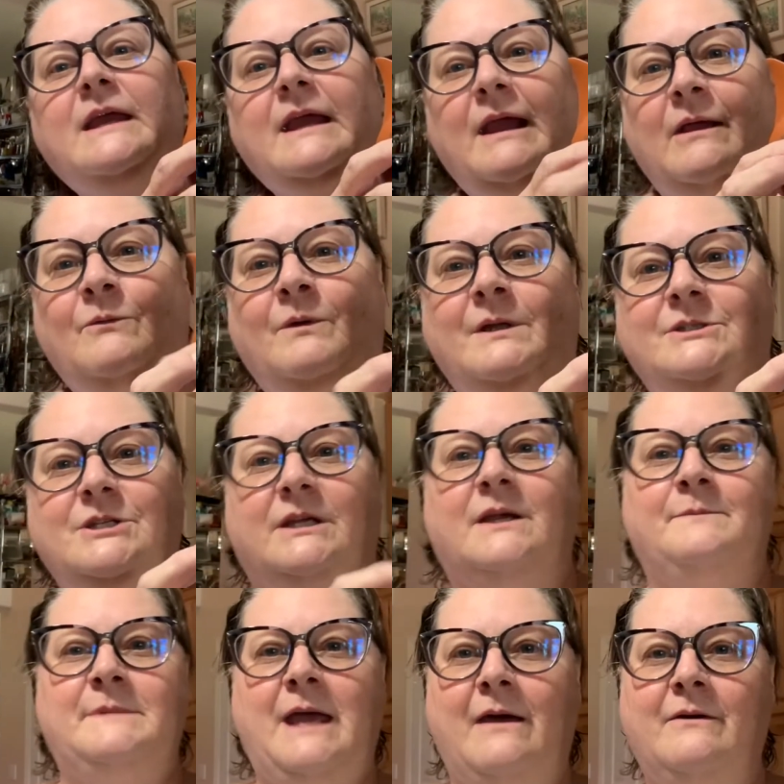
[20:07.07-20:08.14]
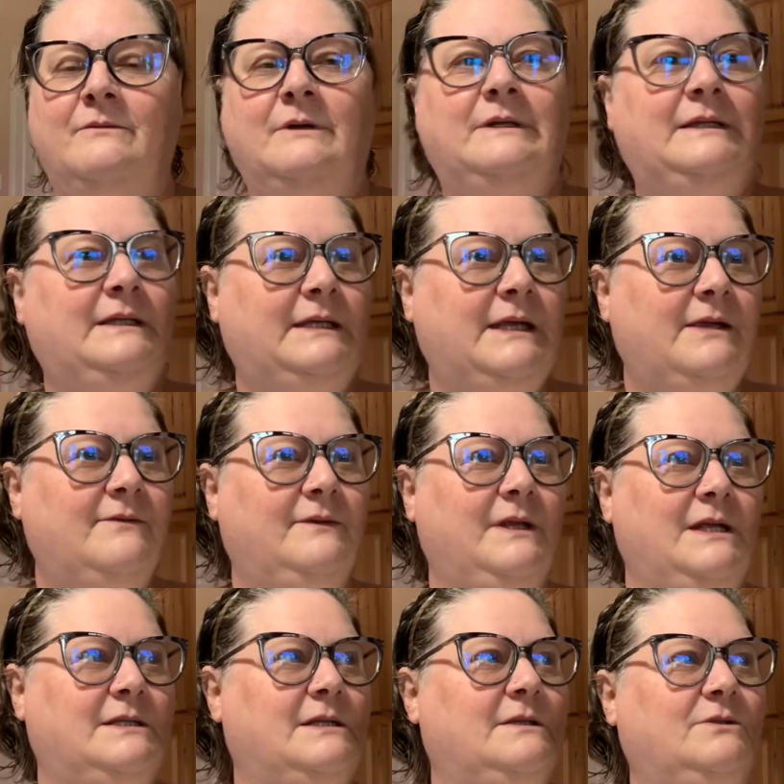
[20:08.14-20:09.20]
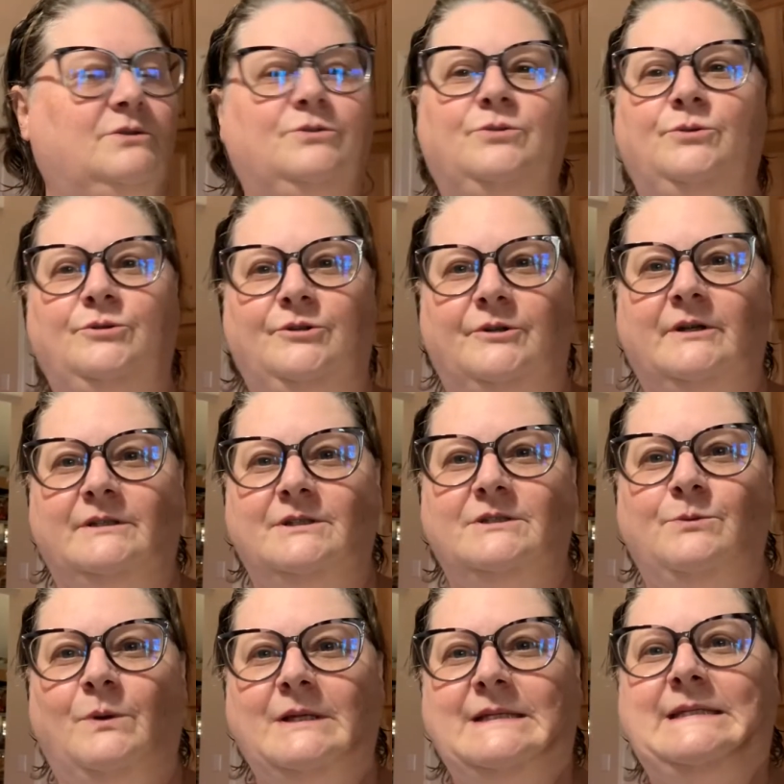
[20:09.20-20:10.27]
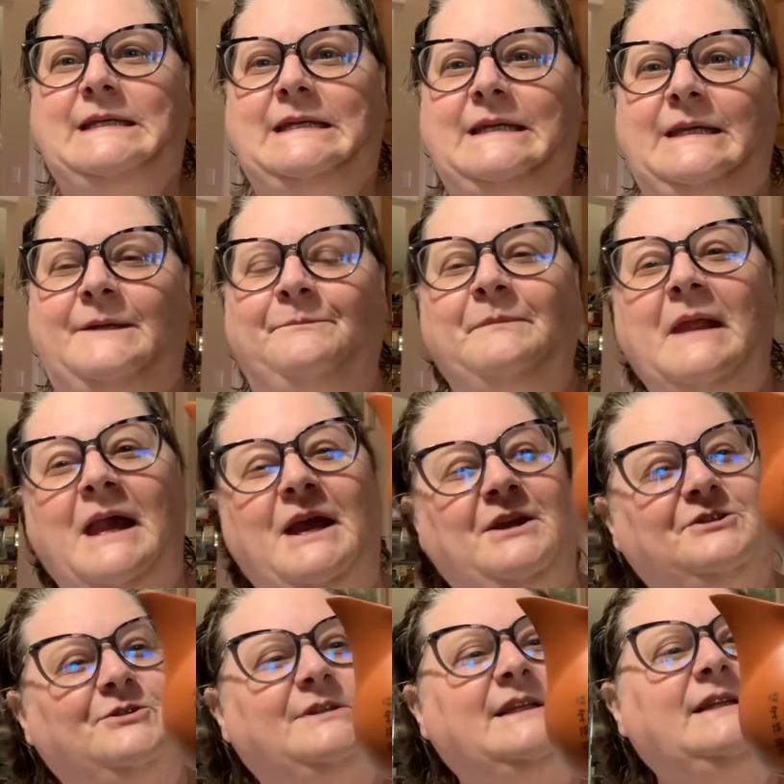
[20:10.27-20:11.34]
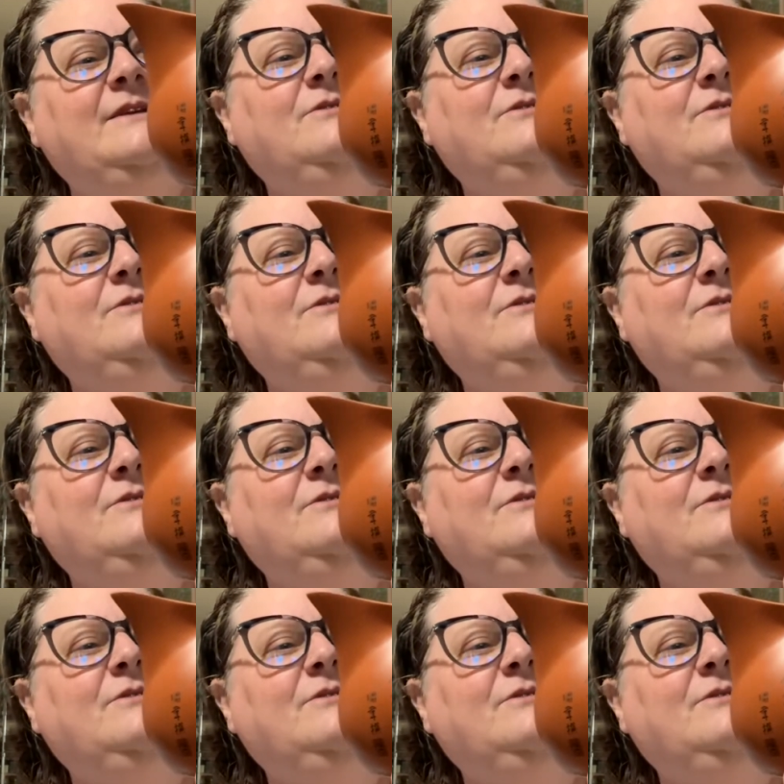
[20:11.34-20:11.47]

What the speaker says: And when she comes out in the evening, it's a little cooler. She wants to eat. So it's a little